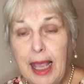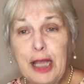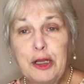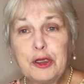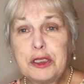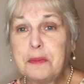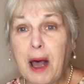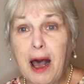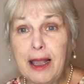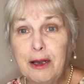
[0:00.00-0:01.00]
and her
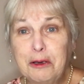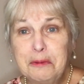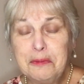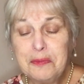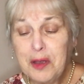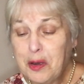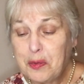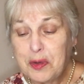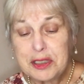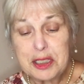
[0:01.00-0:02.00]
smile
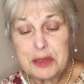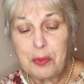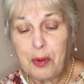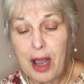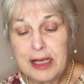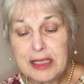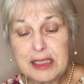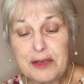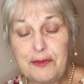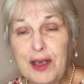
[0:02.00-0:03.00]
was as bright as
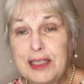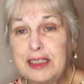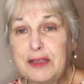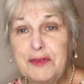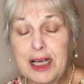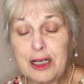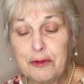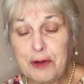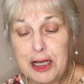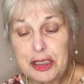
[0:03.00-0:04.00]
the festive
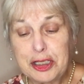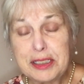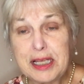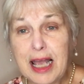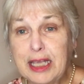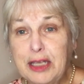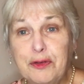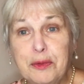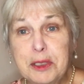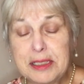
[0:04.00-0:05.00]
decorations hanging
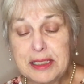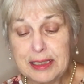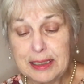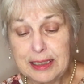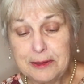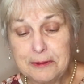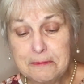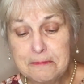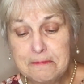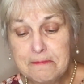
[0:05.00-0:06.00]
from the ceiling.
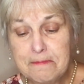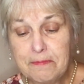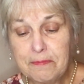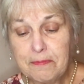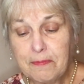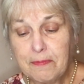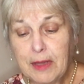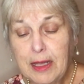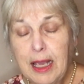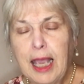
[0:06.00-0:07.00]

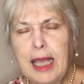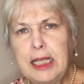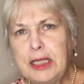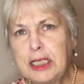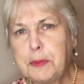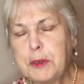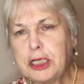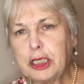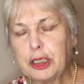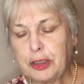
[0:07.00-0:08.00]
And in this
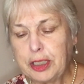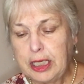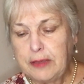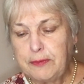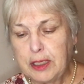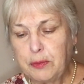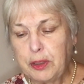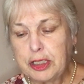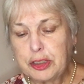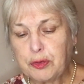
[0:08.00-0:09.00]
particular evening,
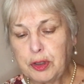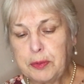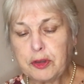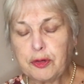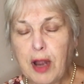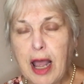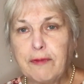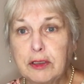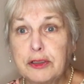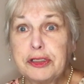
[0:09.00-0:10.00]
when this group of
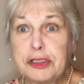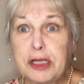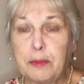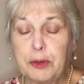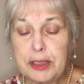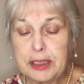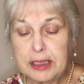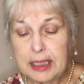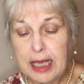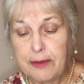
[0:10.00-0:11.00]
travelers stumbled into
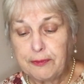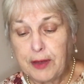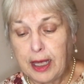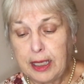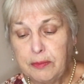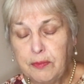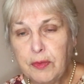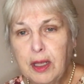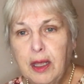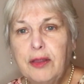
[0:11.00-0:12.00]
the cafe,
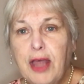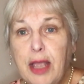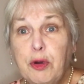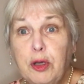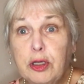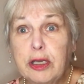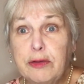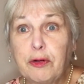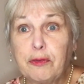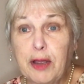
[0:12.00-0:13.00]
they were
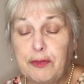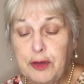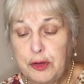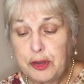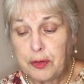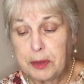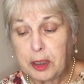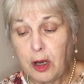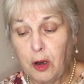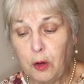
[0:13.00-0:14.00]
looking for refuge from the
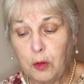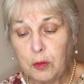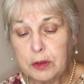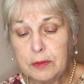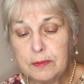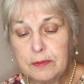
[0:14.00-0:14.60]
cold.